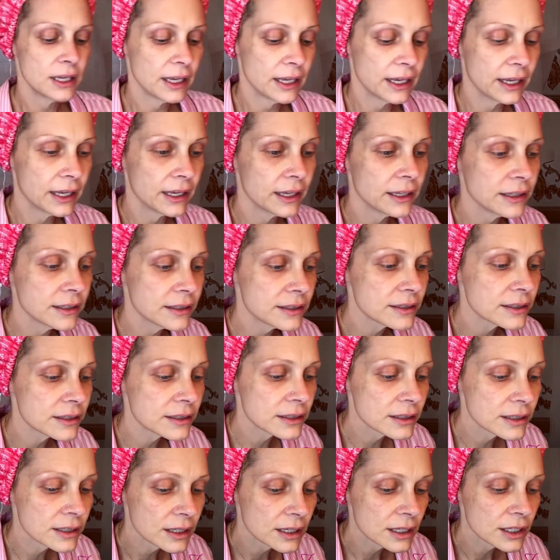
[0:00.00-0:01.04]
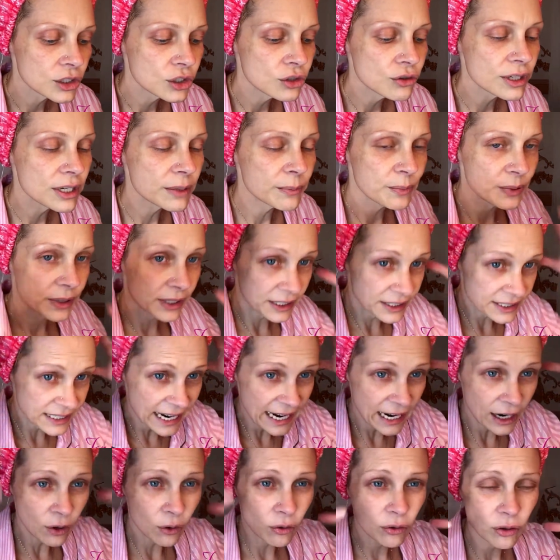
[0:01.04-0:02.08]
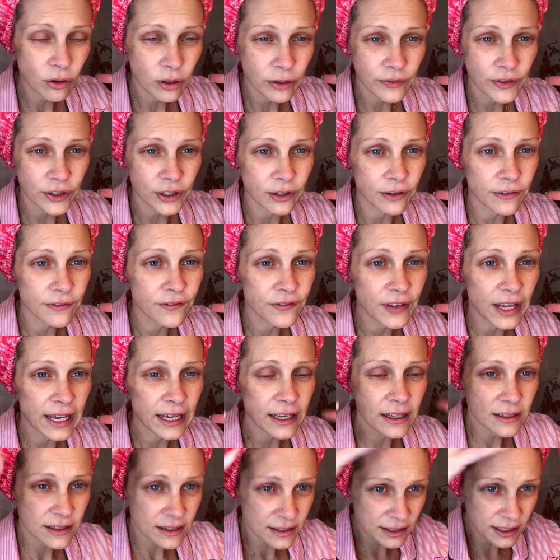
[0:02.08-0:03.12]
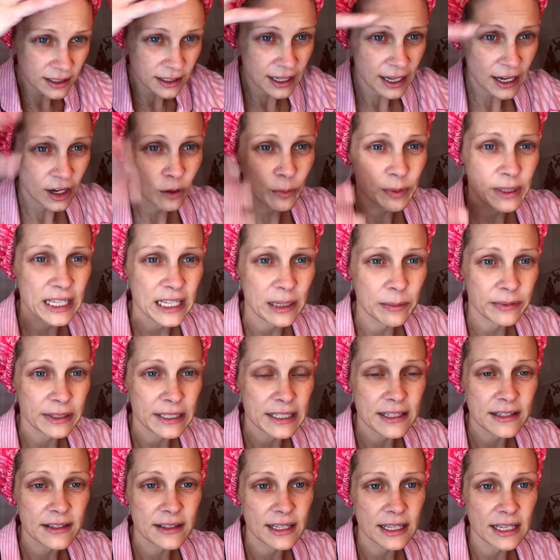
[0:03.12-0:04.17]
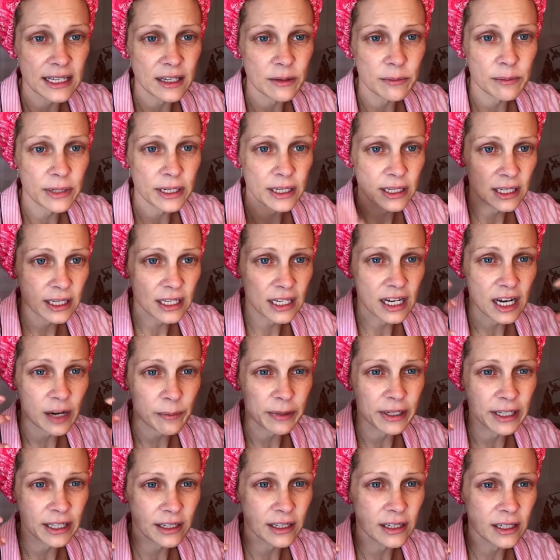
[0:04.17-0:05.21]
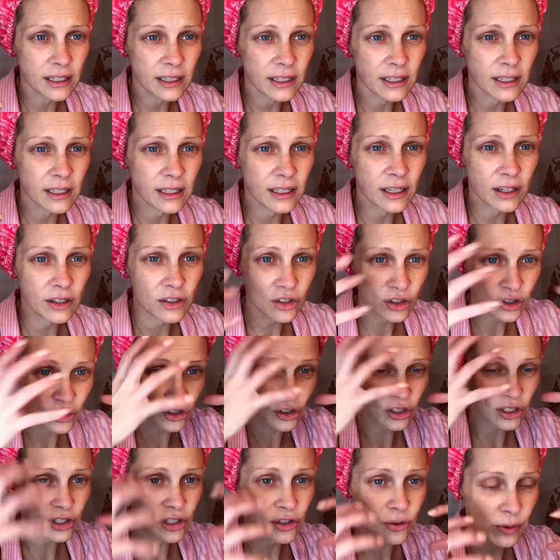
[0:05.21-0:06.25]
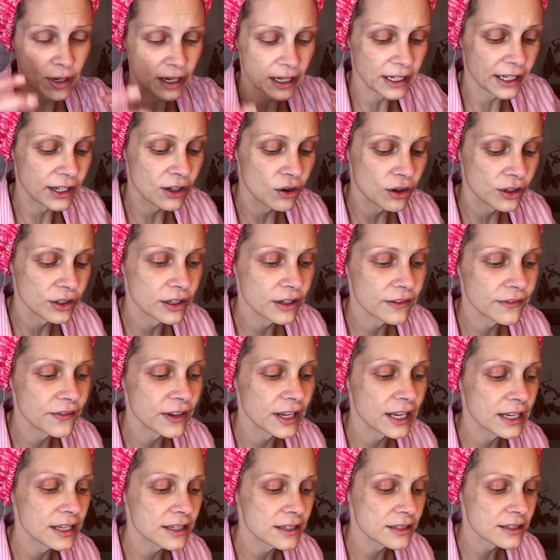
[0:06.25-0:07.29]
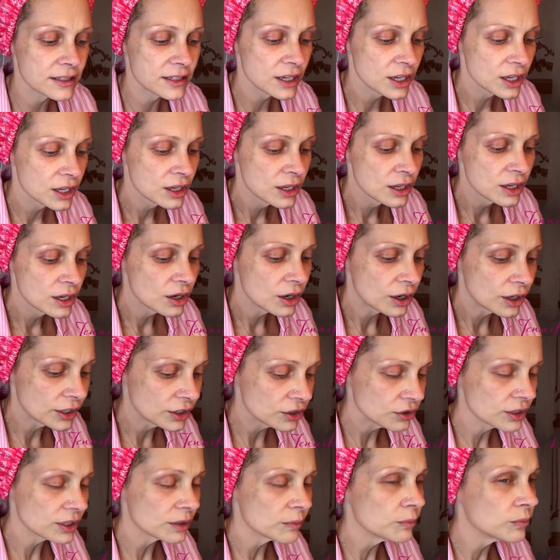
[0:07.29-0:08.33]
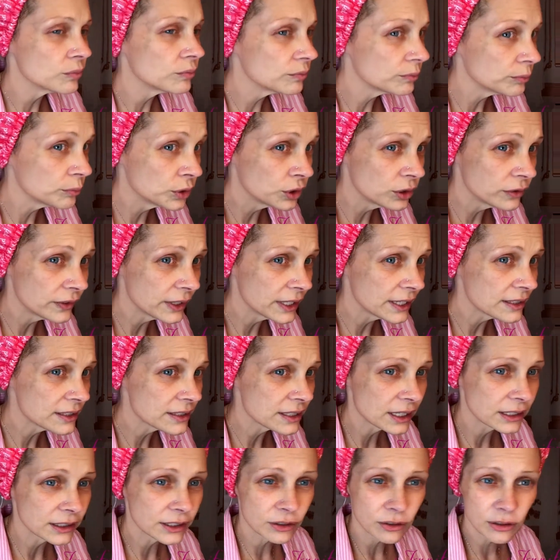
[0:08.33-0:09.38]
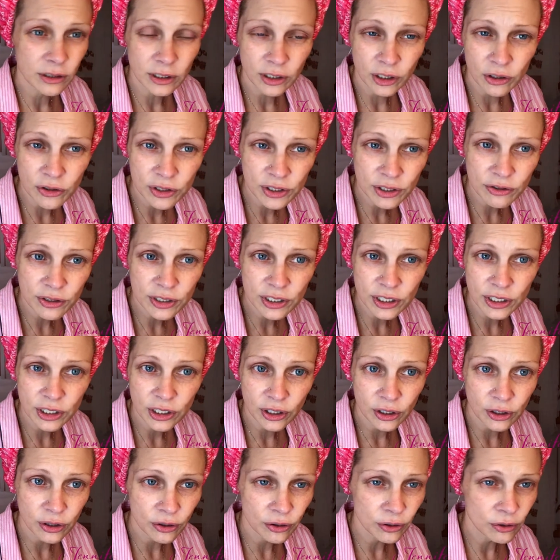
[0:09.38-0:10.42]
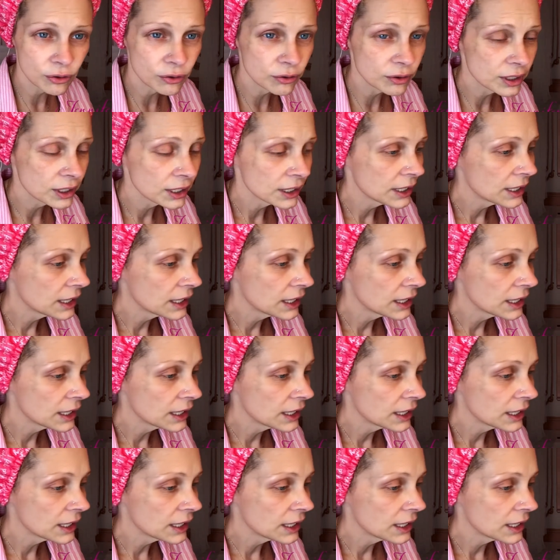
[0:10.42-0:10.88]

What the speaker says: and you can put a towel over your face to help keep the steam coming just directly on your face, or you can move it a little closer to you.